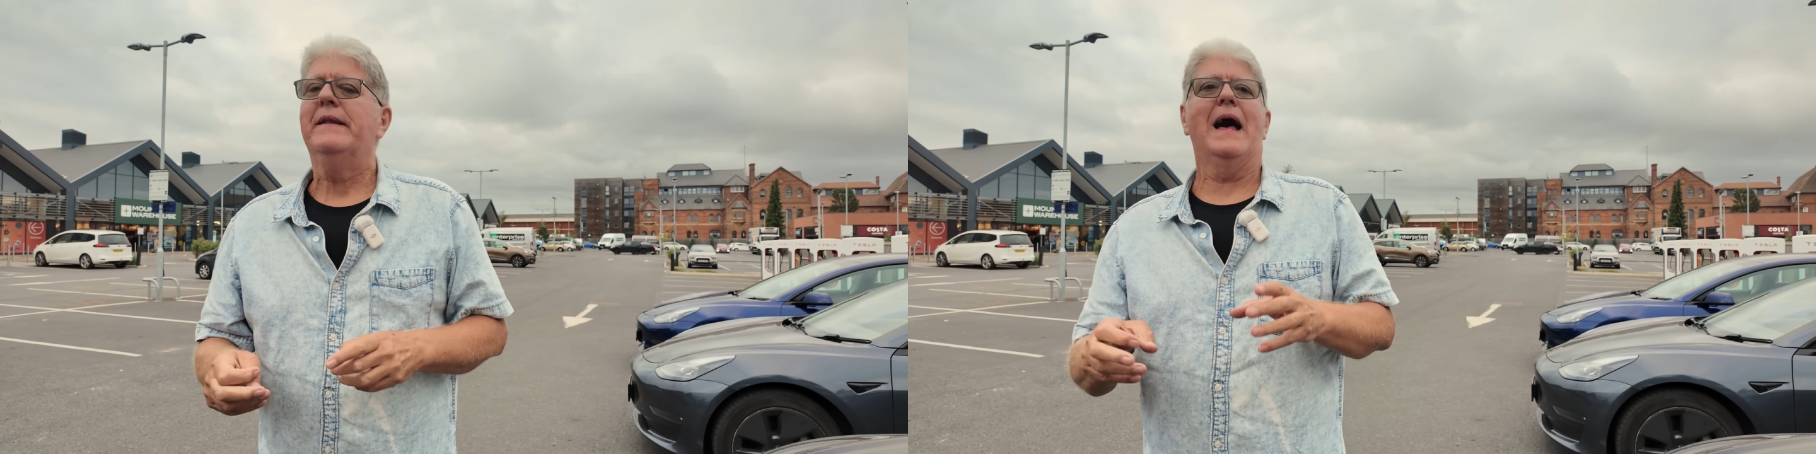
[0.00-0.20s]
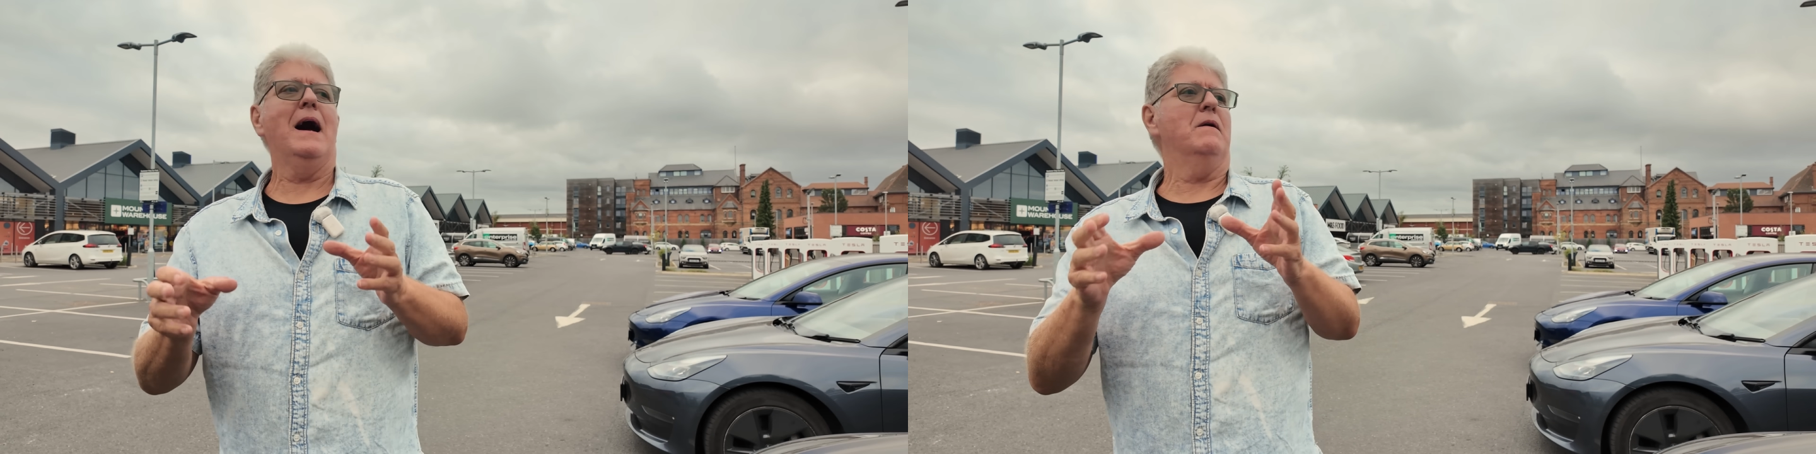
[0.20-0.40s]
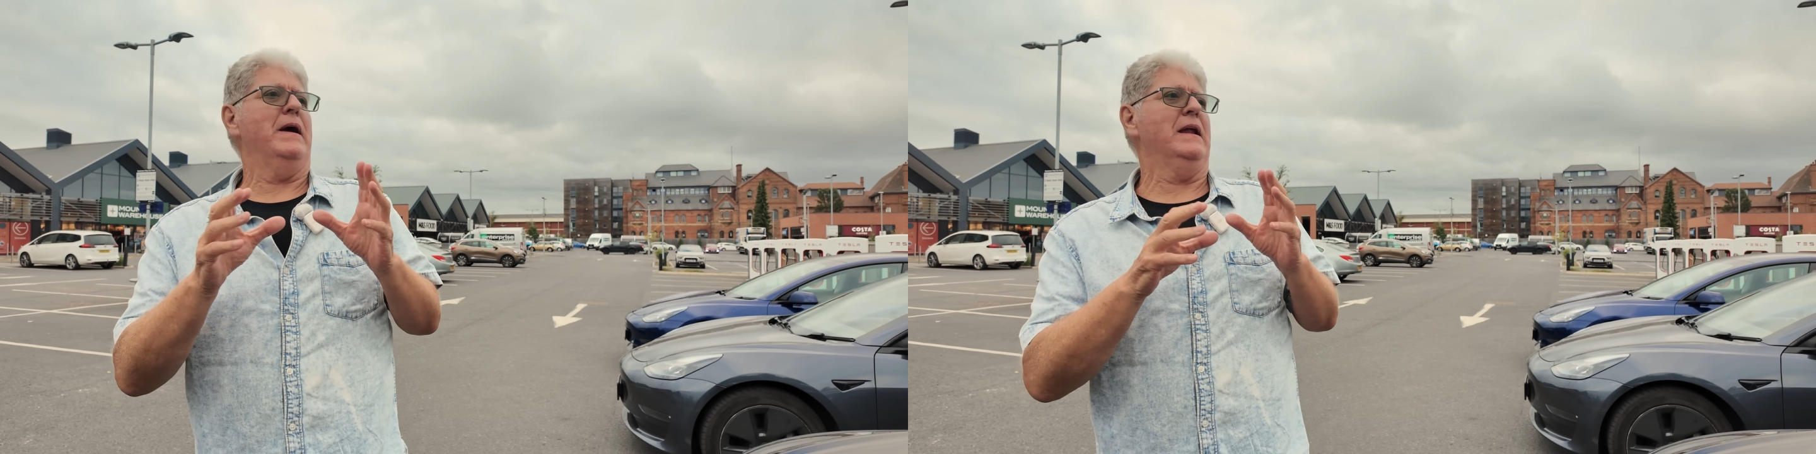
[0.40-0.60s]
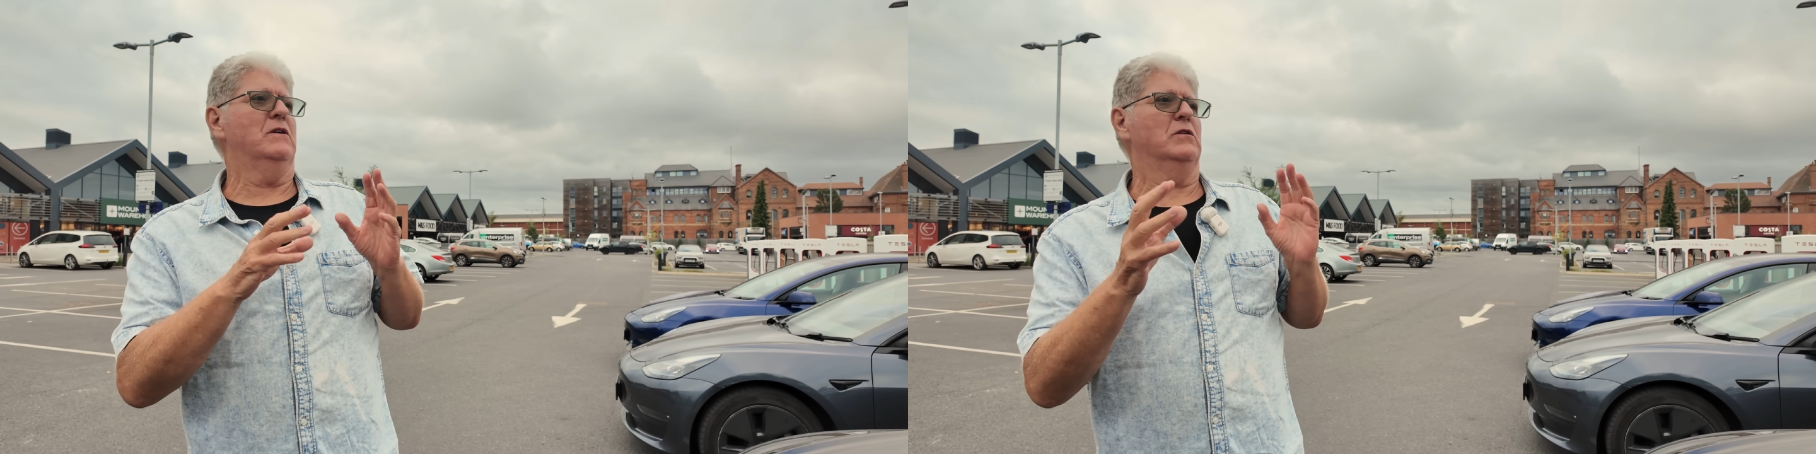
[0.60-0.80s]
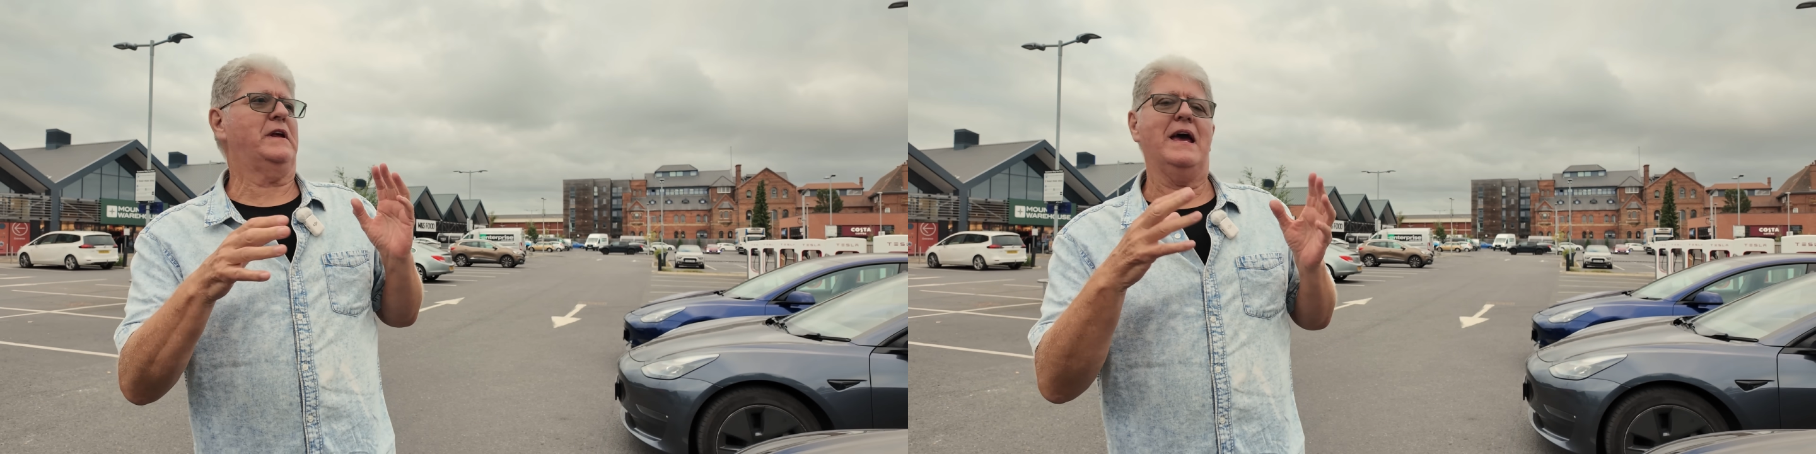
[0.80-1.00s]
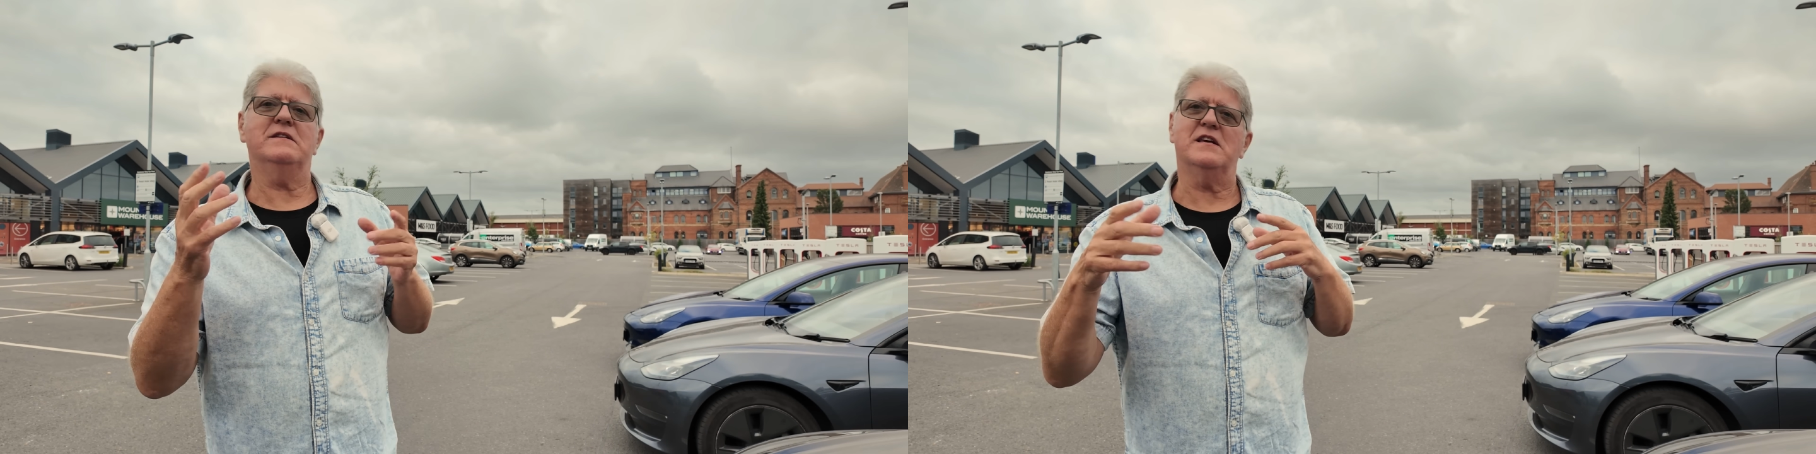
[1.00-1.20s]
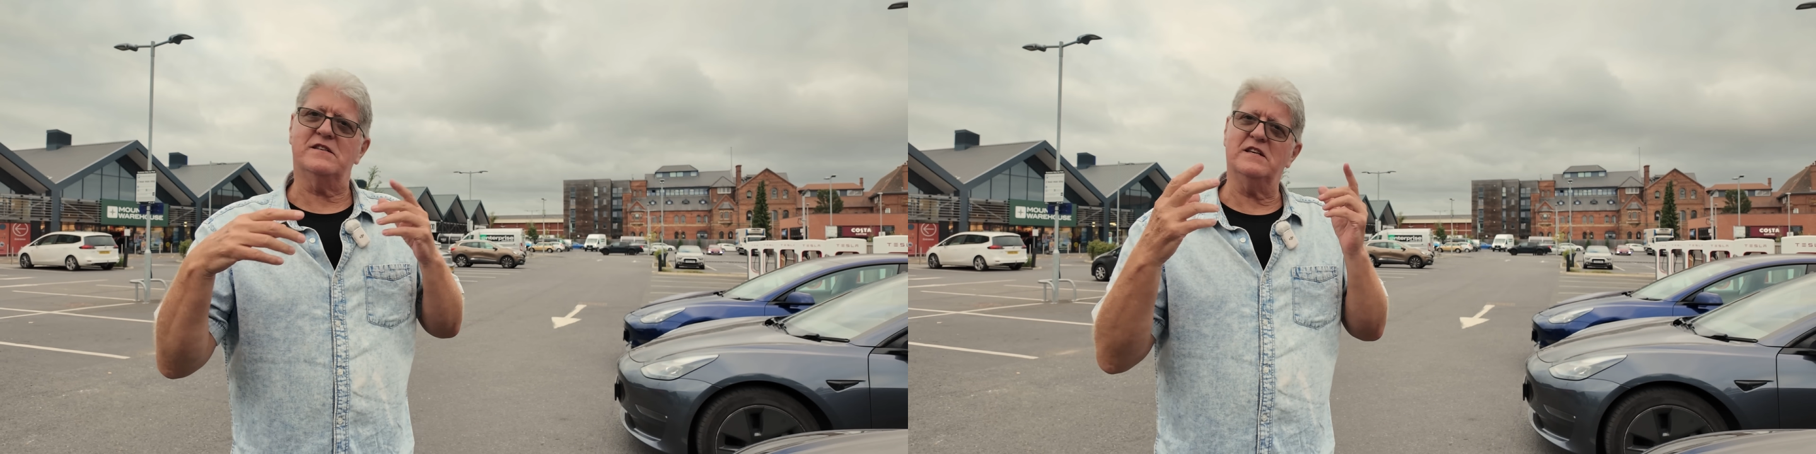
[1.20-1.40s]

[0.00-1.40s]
Now, in all cases,